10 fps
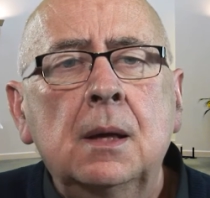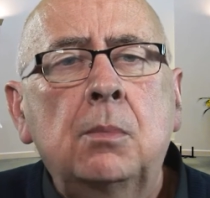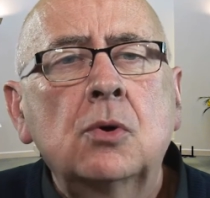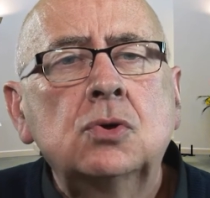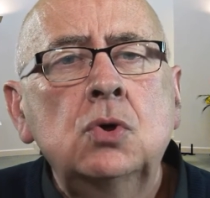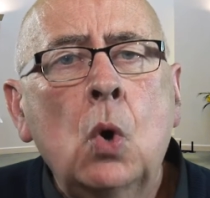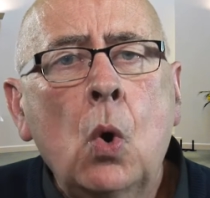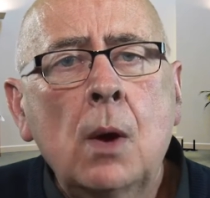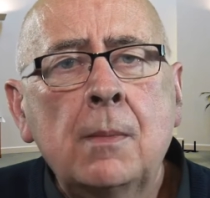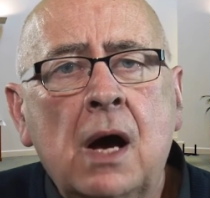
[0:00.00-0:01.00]
But
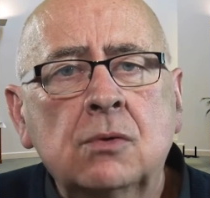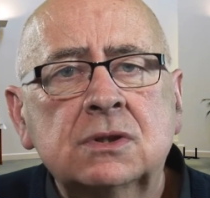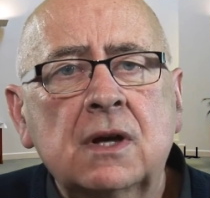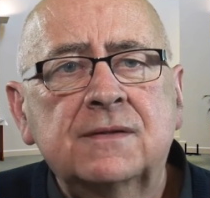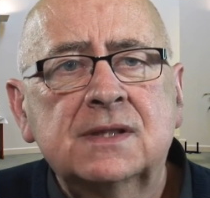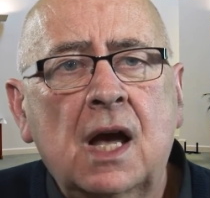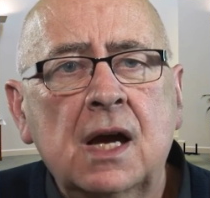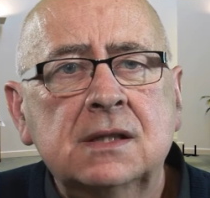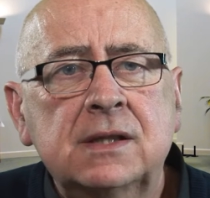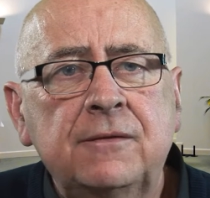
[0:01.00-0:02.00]
no amount of
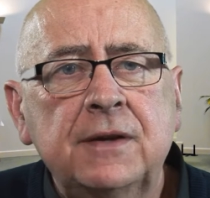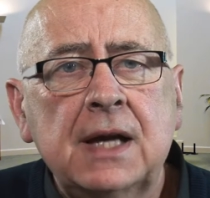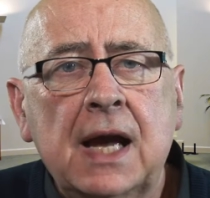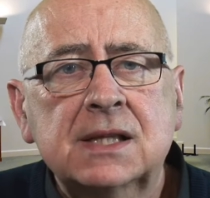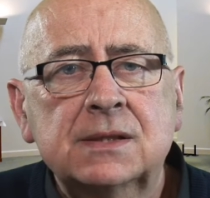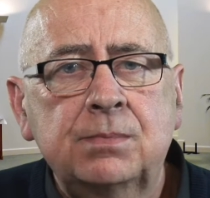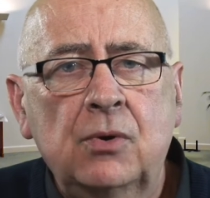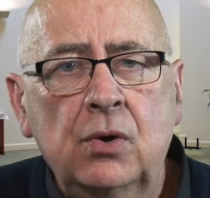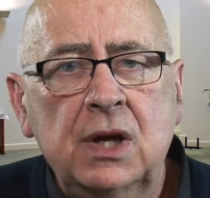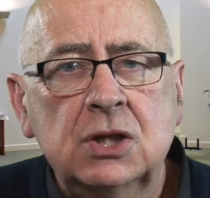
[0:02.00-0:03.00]
scientific
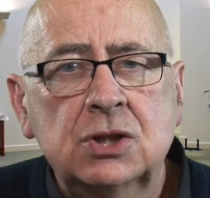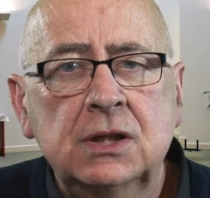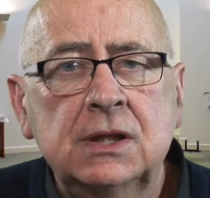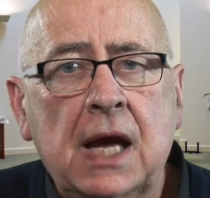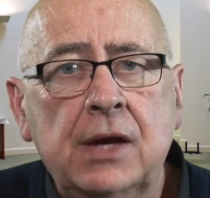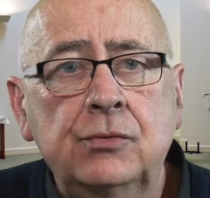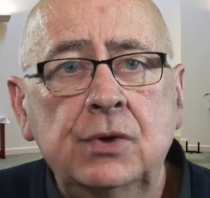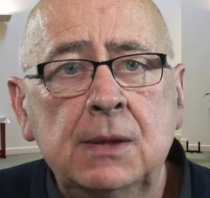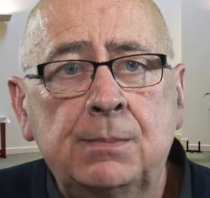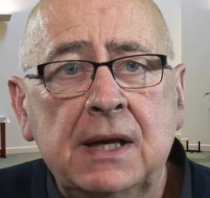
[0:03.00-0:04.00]
exploration can
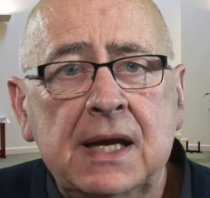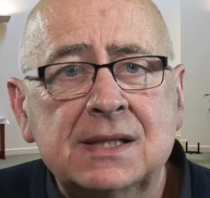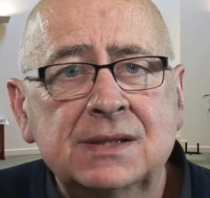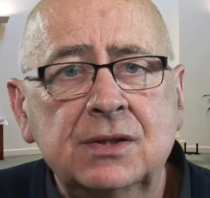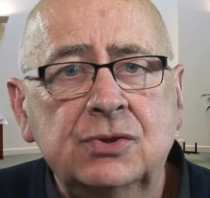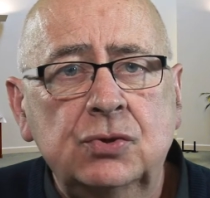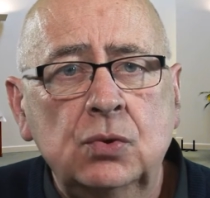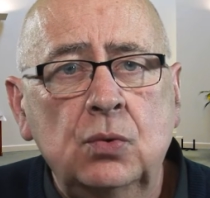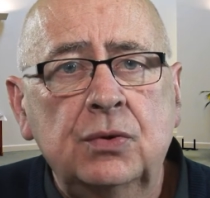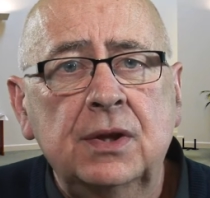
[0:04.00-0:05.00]
replace the
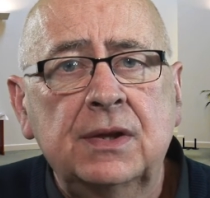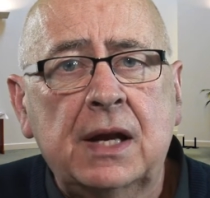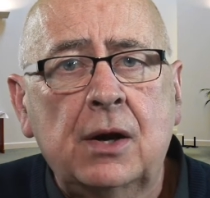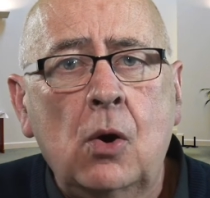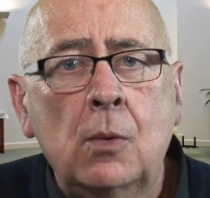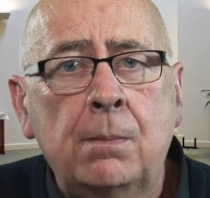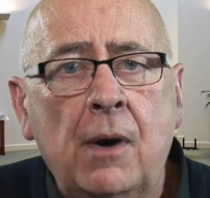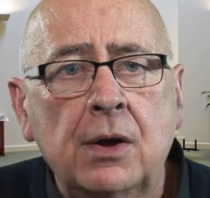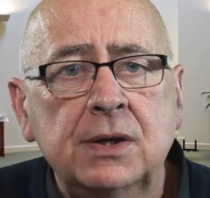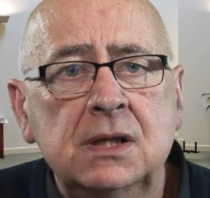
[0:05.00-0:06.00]
truth that our
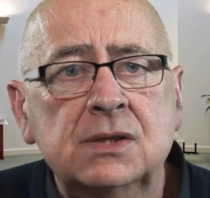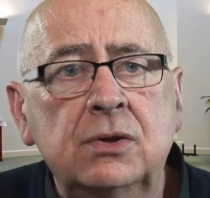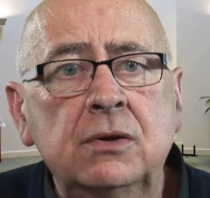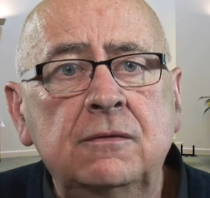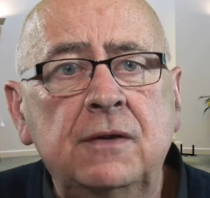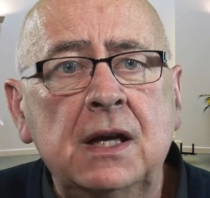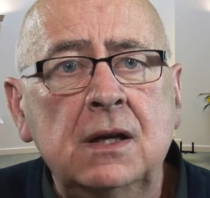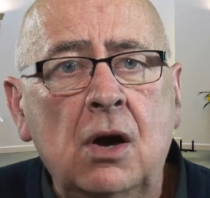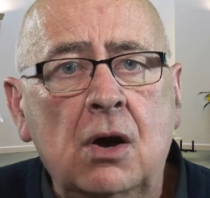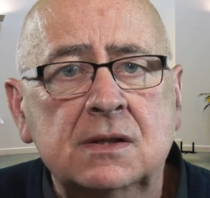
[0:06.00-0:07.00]
bodies
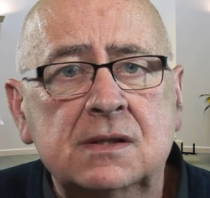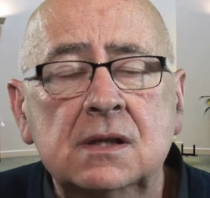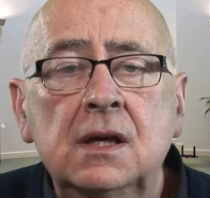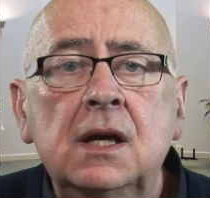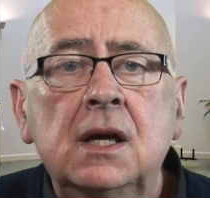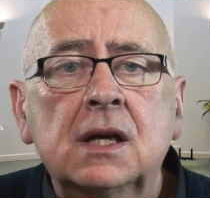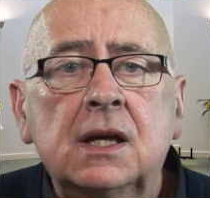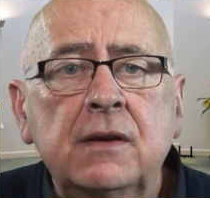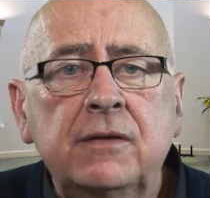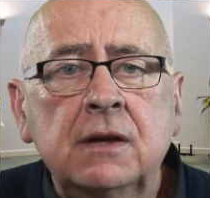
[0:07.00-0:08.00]
reveal us,
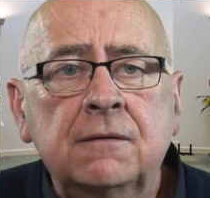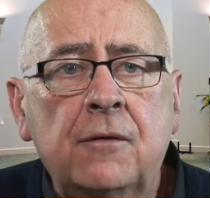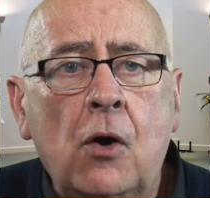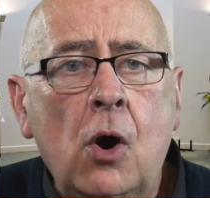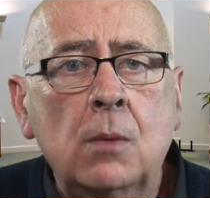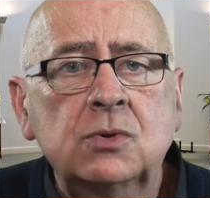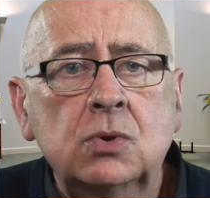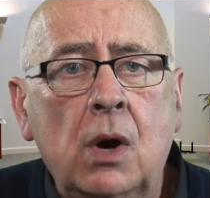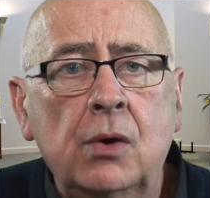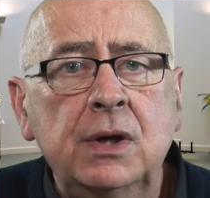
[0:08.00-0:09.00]
giving form
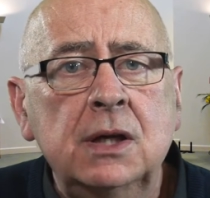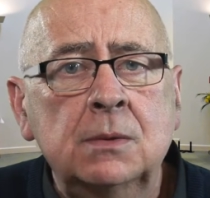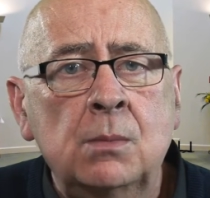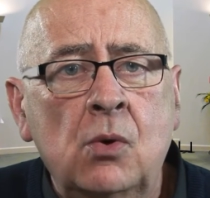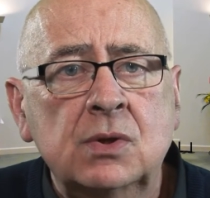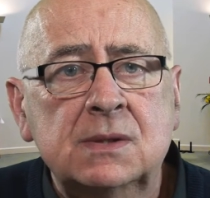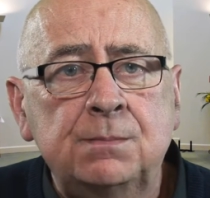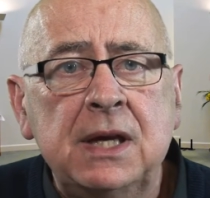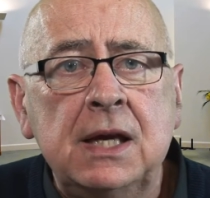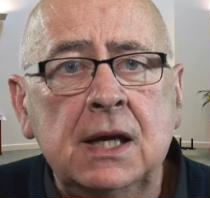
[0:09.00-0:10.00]
to our innermost
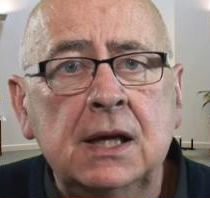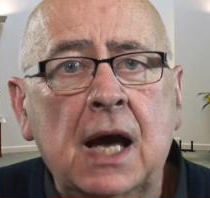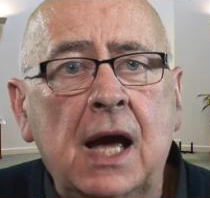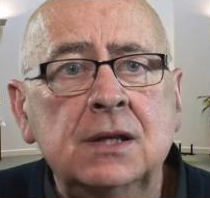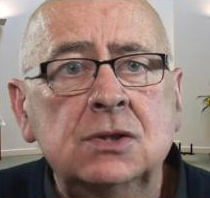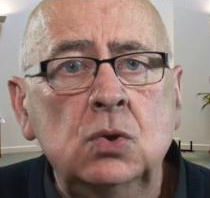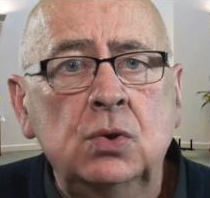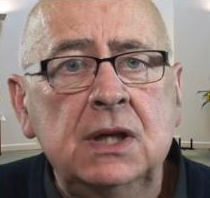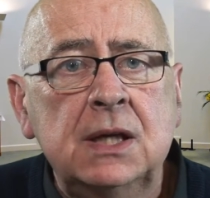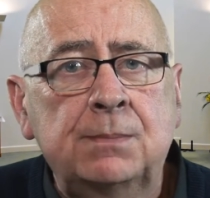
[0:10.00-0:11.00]
being and
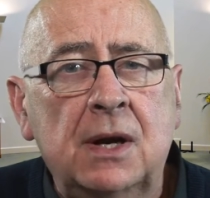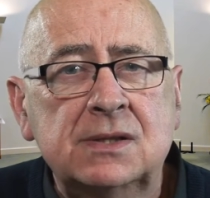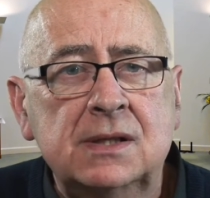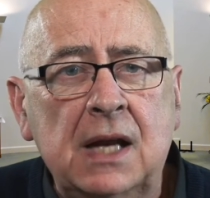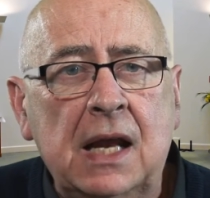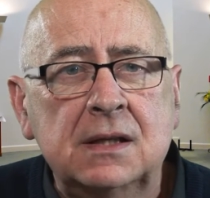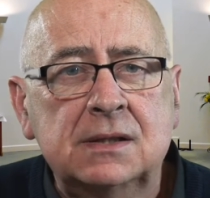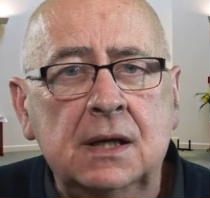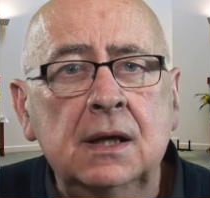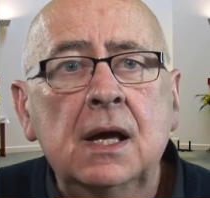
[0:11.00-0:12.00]
unique
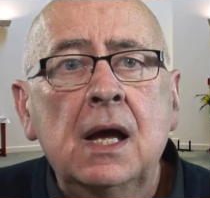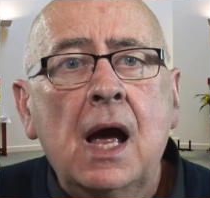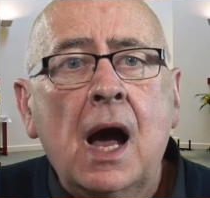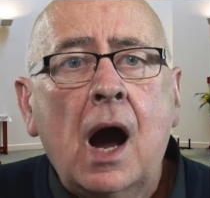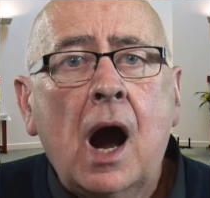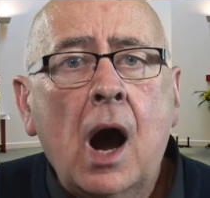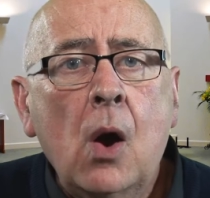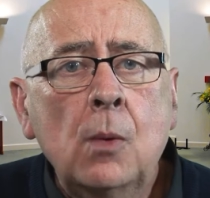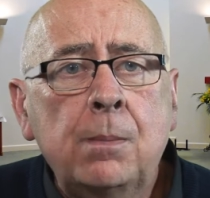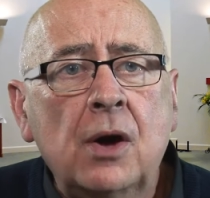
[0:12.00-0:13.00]
personality.
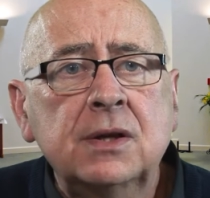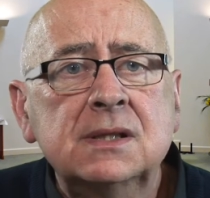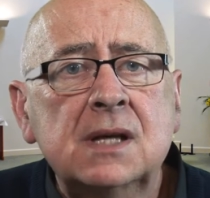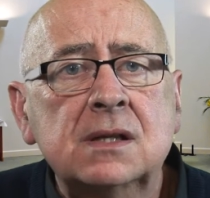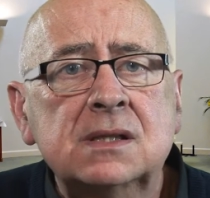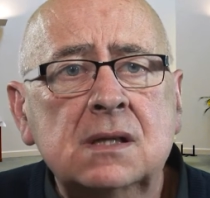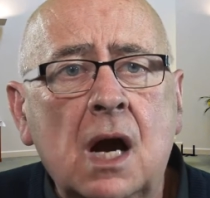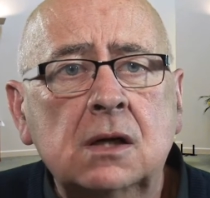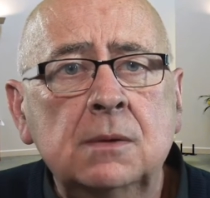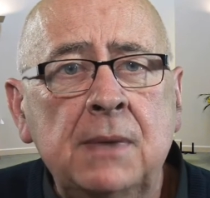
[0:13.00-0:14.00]
Our bodies are
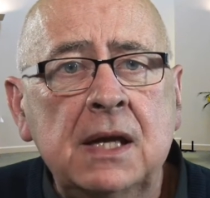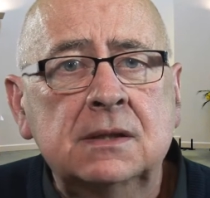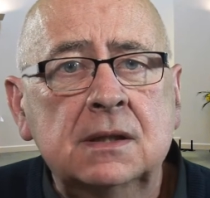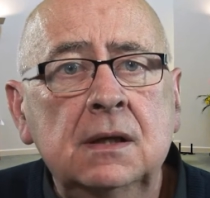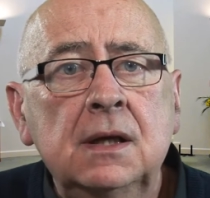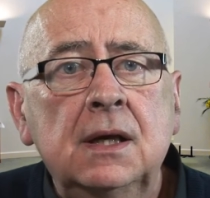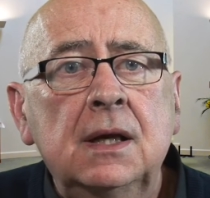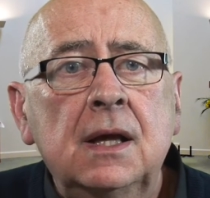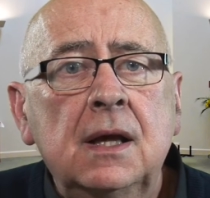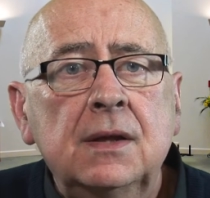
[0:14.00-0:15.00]
sacramental.
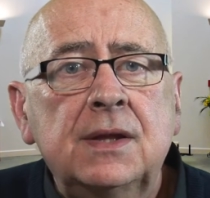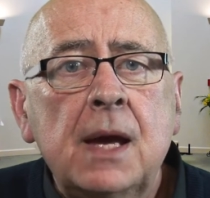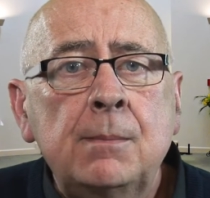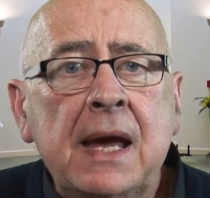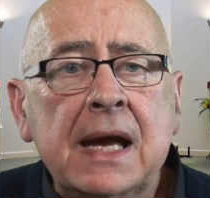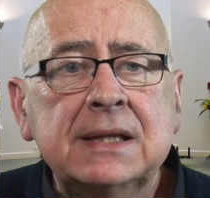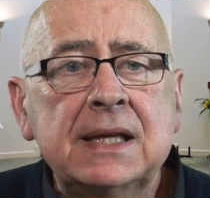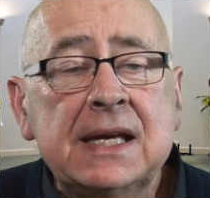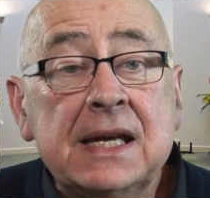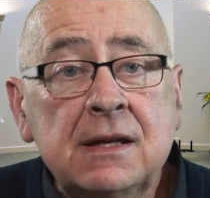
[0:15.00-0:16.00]
They make
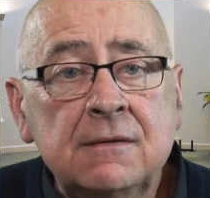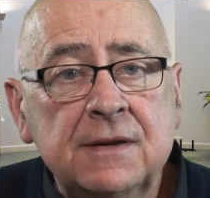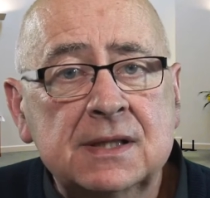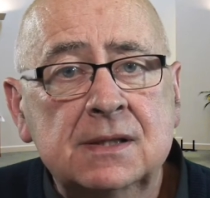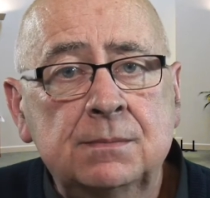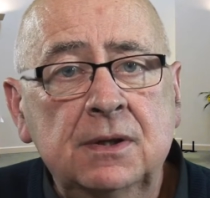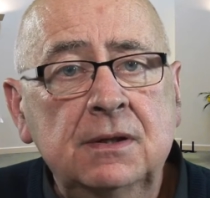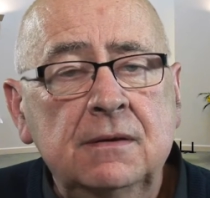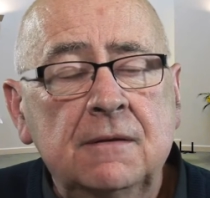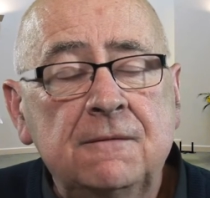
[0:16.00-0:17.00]
the
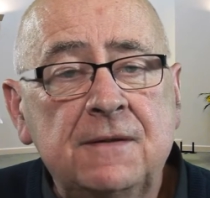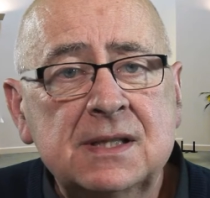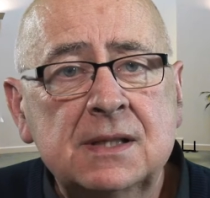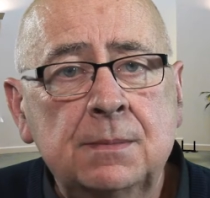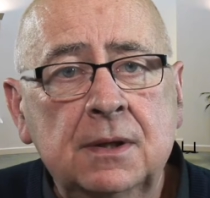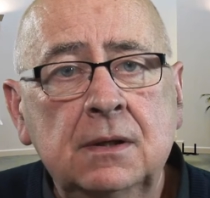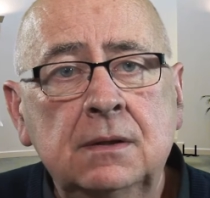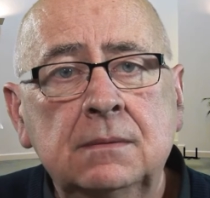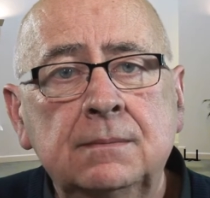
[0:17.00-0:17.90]
invisible visible.